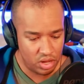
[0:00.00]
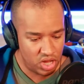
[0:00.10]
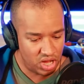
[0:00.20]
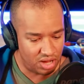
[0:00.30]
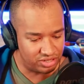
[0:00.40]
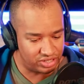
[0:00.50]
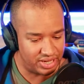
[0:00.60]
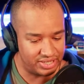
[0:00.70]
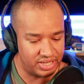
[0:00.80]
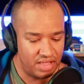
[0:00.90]
Also
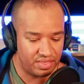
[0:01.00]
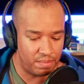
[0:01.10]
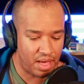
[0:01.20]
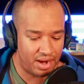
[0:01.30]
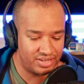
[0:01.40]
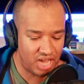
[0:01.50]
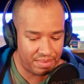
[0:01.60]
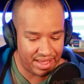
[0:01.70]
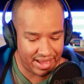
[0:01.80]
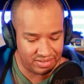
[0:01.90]
says the amount of time an
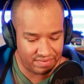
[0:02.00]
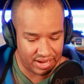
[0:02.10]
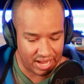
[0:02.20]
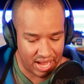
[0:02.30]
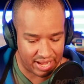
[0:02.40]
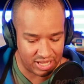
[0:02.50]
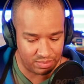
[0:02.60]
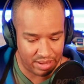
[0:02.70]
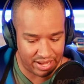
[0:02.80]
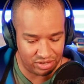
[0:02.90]
HVAC guy gets
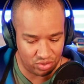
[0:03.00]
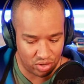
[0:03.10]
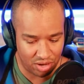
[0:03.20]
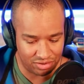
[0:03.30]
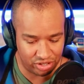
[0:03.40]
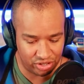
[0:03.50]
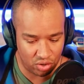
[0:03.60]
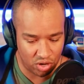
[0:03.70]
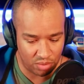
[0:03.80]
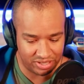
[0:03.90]
paid two hundred dollars to show
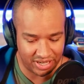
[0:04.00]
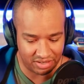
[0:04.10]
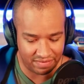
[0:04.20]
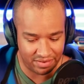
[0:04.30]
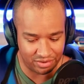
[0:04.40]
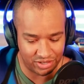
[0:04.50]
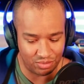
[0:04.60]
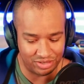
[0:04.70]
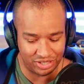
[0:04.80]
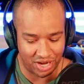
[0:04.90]
up to change a filter
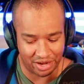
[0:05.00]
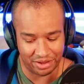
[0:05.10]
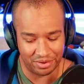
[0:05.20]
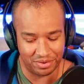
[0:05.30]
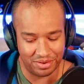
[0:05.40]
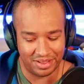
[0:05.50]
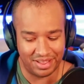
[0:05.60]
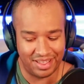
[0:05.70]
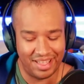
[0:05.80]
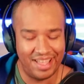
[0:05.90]
would shock you.
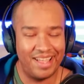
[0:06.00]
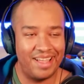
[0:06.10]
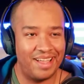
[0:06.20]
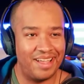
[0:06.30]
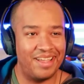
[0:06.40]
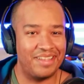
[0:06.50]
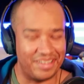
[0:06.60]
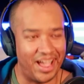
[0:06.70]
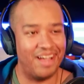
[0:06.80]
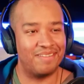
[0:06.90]

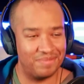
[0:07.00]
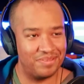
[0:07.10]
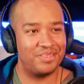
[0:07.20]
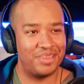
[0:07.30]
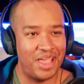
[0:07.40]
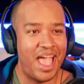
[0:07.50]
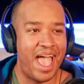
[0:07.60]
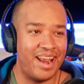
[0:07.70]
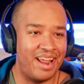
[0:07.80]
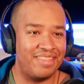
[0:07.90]
Yeah, and
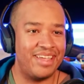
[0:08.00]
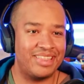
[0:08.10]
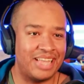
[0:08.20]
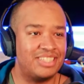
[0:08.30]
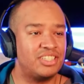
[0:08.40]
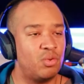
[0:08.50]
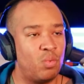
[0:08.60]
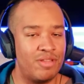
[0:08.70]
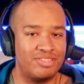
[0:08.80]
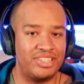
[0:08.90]
I think that's one of
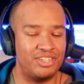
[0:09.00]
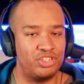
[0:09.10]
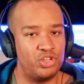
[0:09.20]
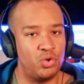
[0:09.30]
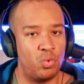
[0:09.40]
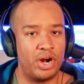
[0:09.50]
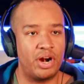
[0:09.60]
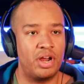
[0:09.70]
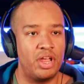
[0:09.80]
those things too where